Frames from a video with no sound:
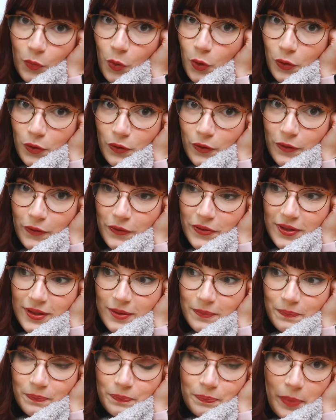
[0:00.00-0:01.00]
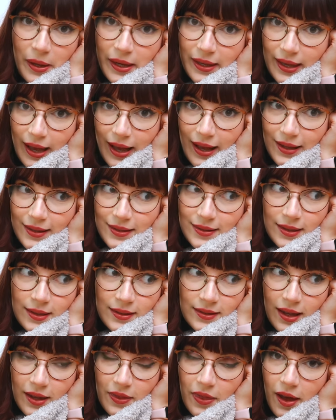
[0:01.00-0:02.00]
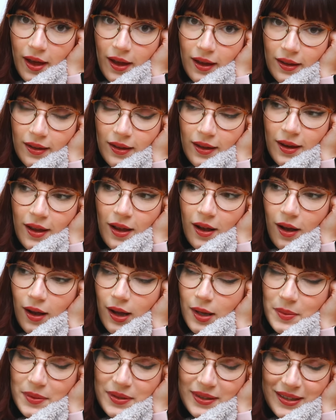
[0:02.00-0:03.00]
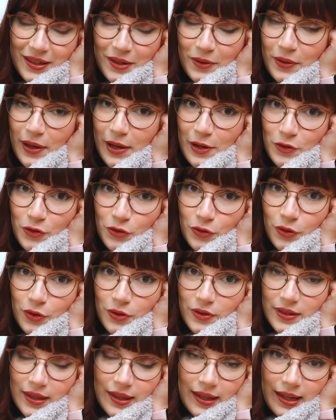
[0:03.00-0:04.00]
wolves, big cats, things like that, I'm still like drawn to